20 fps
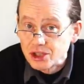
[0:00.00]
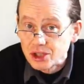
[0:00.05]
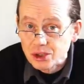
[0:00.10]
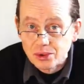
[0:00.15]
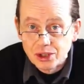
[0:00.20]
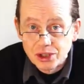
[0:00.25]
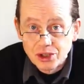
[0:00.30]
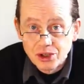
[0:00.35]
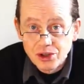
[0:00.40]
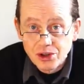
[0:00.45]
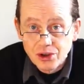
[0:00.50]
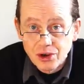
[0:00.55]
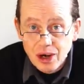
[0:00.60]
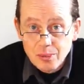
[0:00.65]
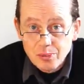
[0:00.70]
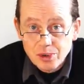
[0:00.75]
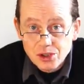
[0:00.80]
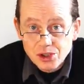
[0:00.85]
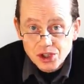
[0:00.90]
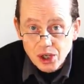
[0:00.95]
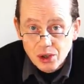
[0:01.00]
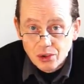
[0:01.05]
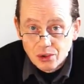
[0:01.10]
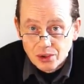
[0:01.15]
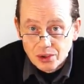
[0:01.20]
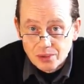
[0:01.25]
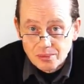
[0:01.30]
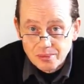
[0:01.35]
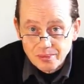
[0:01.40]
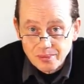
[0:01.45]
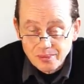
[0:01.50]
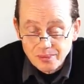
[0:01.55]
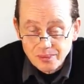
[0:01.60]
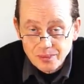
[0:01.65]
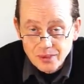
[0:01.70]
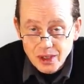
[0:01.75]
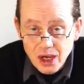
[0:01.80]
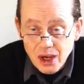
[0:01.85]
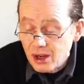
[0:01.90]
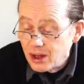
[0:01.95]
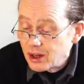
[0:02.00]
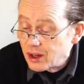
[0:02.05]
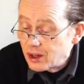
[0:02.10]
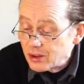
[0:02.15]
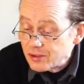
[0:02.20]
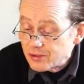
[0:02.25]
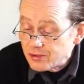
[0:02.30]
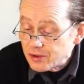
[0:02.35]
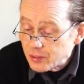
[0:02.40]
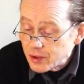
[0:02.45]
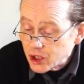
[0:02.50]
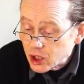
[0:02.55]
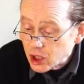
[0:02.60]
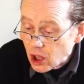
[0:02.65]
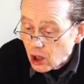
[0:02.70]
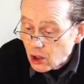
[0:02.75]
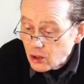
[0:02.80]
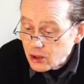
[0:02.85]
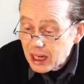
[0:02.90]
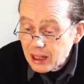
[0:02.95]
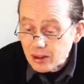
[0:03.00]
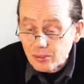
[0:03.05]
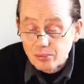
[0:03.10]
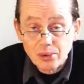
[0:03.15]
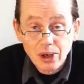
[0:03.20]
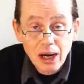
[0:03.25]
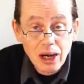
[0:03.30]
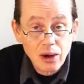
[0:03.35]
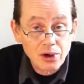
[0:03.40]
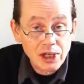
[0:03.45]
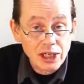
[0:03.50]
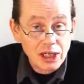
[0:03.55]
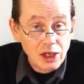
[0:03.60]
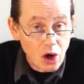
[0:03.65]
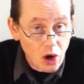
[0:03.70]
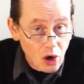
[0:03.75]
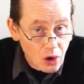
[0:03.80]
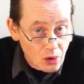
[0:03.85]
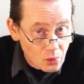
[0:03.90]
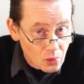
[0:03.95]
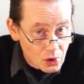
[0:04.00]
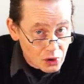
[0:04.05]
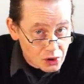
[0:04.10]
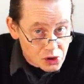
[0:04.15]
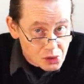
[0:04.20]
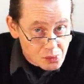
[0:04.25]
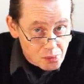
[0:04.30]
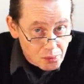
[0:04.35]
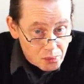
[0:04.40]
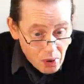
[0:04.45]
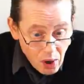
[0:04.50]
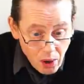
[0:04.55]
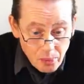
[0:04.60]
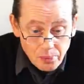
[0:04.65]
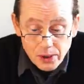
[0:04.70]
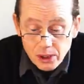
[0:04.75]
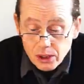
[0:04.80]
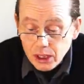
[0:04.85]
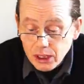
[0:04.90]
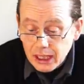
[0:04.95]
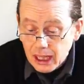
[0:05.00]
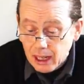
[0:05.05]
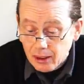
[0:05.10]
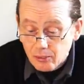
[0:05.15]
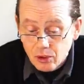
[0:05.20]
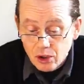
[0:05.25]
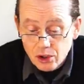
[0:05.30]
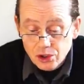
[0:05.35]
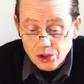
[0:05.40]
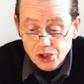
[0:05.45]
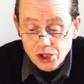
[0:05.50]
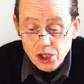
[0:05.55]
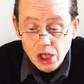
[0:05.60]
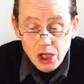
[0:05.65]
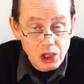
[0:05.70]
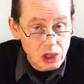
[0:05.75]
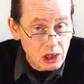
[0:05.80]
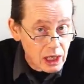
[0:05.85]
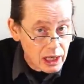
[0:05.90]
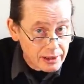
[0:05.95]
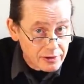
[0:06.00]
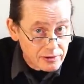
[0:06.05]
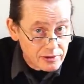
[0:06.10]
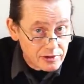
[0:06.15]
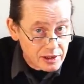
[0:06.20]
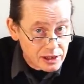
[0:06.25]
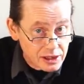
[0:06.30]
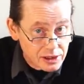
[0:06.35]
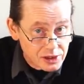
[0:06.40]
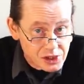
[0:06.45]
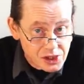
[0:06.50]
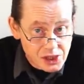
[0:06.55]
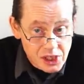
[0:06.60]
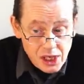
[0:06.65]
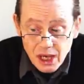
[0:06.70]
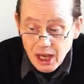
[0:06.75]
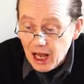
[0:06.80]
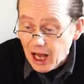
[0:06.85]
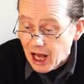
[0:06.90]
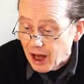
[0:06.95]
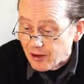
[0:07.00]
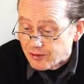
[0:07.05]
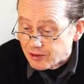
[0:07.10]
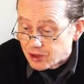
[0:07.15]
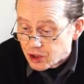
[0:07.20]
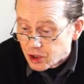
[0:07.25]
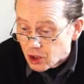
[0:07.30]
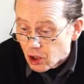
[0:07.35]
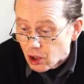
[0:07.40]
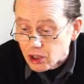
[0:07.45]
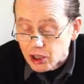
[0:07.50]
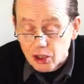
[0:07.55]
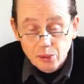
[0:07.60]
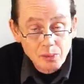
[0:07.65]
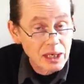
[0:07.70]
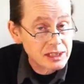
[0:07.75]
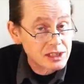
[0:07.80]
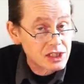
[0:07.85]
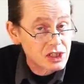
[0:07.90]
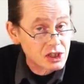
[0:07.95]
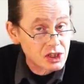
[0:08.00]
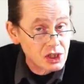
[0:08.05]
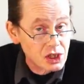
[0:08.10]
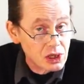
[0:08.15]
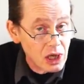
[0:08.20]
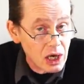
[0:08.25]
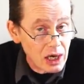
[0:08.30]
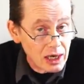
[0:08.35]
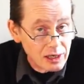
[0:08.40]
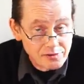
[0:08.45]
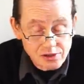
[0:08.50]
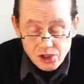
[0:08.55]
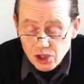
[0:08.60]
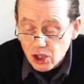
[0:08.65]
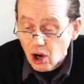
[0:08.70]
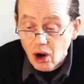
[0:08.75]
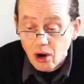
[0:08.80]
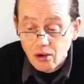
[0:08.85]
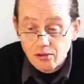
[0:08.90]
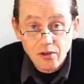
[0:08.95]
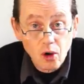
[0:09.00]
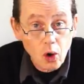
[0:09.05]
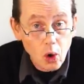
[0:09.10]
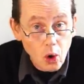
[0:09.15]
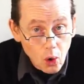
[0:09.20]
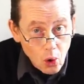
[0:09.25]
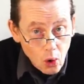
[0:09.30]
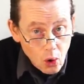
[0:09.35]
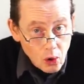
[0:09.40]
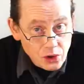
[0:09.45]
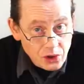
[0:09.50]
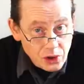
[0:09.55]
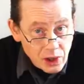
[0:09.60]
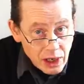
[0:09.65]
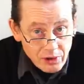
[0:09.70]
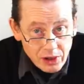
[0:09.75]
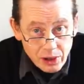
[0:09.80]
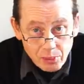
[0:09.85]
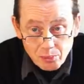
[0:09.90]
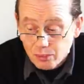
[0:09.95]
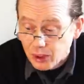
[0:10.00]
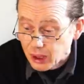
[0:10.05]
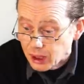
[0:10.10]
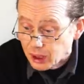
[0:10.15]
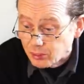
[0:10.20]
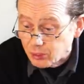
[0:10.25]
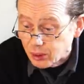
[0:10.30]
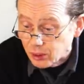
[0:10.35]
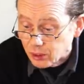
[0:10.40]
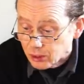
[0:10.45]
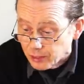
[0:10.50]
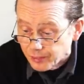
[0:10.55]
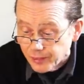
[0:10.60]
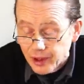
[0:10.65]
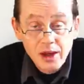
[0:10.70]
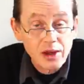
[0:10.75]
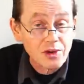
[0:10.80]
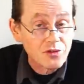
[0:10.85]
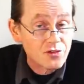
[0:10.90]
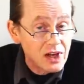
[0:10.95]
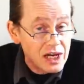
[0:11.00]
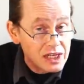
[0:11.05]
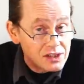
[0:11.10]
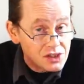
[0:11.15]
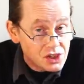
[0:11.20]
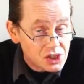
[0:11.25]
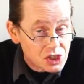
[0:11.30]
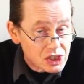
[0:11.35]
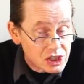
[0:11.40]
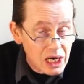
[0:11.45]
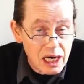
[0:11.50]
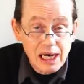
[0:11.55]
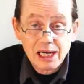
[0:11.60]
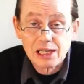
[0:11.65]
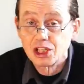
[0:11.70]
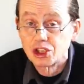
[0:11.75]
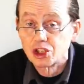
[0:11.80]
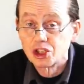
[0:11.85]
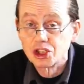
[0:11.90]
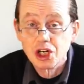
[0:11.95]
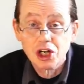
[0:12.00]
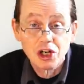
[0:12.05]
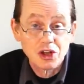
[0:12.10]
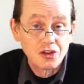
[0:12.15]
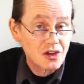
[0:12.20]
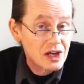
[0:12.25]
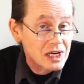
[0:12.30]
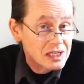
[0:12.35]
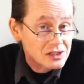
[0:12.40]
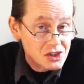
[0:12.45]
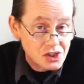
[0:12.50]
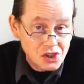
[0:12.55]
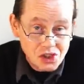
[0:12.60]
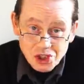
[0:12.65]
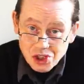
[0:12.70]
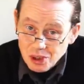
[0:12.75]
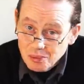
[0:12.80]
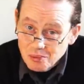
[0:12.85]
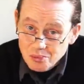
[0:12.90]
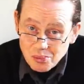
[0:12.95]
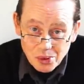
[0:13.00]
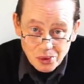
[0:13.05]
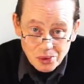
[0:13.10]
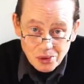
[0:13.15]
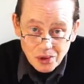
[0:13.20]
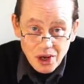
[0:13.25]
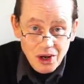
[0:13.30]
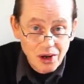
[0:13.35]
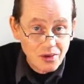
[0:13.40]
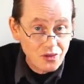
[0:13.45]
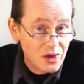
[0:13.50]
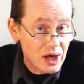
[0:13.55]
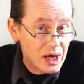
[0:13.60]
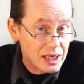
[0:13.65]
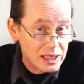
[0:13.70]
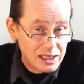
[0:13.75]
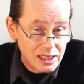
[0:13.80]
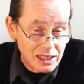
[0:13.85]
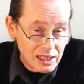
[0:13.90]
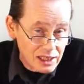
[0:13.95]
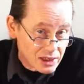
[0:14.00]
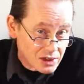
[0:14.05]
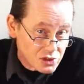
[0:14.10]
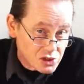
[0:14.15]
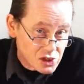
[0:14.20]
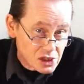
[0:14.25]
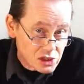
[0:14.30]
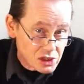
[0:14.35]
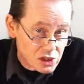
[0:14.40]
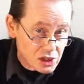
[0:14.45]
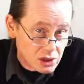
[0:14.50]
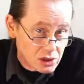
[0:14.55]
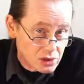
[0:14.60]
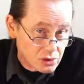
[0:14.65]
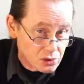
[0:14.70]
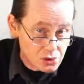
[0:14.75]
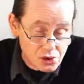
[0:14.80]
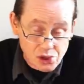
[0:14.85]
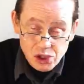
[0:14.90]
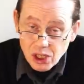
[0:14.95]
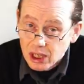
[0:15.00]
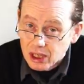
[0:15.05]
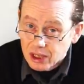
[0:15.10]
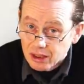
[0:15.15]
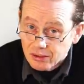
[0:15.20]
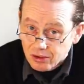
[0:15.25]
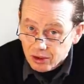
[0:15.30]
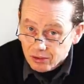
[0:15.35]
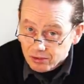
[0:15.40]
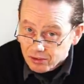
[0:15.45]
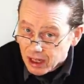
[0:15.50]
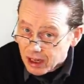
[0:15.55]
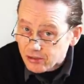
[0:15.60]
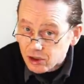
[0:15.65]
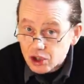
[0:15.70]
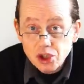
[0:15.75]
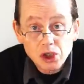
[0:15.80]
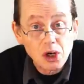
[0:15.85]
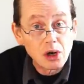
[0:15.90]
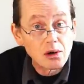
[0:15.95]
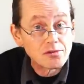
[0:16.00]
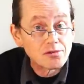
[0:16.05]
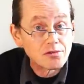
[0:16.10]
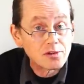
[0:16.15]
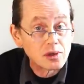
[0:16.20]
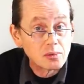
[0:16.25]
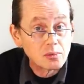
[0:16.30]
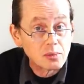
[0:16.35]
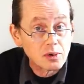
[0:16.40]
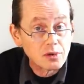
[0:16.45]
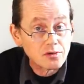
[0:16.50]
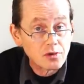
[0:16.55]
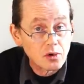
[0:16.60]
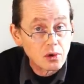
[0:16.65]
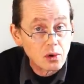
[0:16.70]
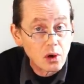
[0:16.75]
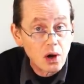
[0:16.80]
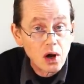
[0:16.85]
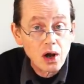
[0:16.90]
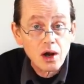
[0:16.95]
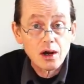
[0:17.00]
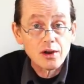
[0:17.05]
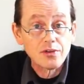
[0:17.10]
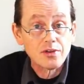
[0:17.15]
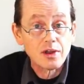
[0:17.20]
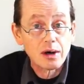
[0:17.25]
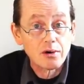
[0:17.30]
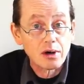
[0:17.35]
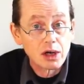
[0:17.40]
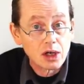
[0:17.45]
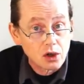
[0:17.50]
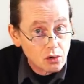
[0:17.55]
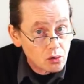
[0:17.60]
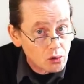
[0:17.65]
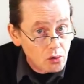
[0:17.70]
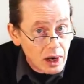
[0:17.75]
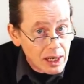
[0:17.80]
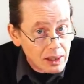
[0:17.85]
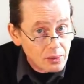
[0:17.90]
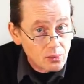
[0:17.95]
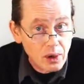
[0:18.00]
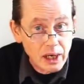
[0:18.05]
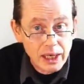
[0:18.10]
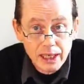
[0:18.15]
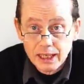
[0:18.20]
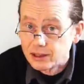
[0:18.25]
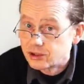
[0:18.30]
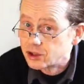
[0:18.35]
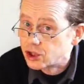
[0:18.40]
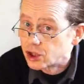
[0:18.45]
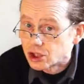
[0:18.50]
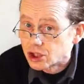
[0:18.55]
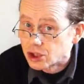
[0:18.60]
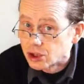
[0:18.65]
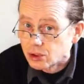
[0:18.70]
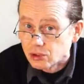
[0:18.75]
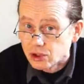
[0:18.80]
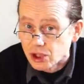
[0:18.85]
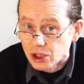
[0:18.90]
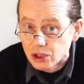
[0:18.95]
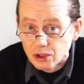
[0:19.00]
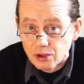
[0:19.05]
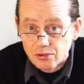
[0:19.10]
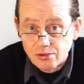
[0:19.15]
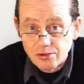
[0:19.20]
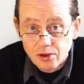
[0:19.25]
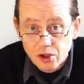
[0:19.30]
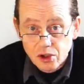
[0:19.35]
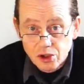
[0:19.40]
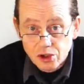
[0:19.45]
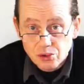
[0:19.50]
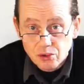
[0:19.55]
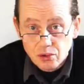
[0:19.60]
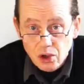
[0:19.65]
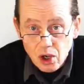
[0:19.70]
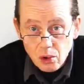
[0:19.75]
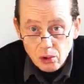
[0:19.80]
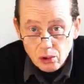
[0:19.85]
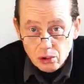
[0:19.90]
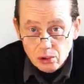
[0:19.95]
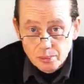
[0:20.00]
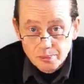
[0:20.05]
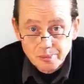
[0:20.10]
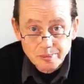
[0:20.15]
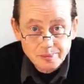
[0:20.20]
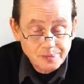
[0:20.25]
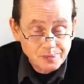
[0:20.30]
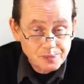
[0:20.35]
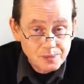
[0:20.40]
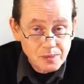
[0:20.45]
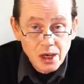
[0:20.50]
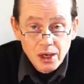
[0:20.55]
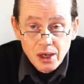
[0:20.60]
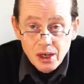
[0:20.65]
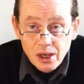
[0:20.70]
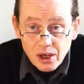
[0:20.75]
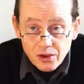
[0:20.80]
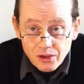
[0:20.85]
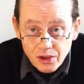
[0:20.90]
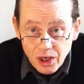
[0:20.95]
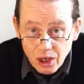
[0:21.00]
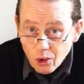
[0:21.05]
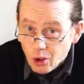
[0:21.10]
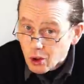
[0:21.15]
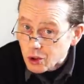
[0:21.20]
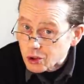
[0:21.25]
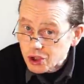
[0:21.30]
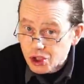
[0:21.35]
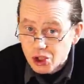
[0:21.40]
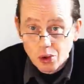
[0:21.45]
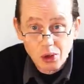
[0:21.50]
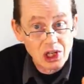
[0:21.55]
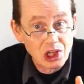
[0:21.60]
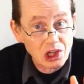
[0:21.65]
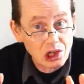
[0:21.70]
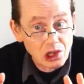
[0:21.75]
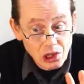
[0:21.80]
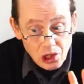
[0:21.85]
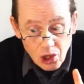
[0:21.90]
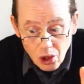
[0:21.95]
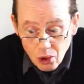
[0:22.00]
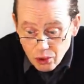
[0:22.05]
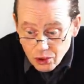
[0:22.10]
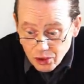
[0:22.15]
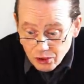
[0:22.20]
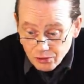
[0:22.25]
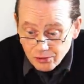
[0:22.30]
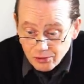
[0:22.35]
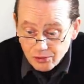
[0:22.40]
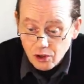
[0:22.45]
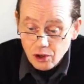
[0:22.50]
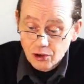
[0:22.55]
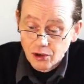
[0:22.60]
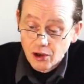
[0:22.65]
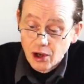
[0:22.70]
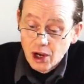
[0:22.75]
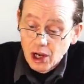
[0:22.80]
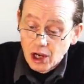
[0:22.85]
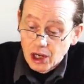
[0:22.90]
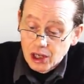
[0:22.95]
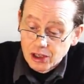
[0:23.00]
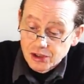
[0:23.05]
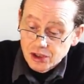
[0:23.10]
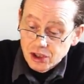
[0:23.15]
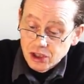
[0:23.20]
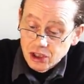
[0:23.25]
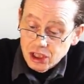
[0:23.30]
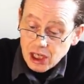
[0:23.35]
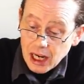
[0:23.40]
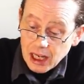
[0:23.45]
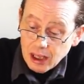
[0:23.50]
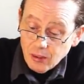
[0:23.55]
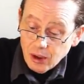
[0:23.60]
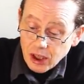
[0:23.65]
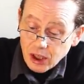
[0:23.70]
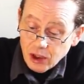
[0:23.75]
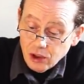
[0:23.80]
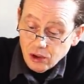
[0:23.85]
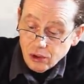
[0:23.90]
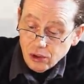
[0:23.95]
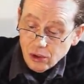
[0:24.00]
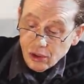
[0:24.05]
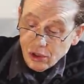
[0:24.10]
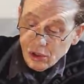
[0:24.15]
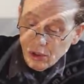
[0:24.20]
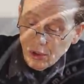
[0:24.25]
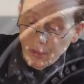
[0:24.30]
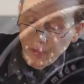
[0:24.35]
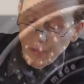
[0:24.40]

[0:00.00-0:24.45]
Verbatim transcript: to another episode. From the Kodak Brownie onwards, popular cameras like these have documented the lives of ordinary people. They're stylish, they're simple, they're easy to use, and if you've never shot film before, they're a great way into shooting your first roll. They're also a load of fun, and today we're going to look at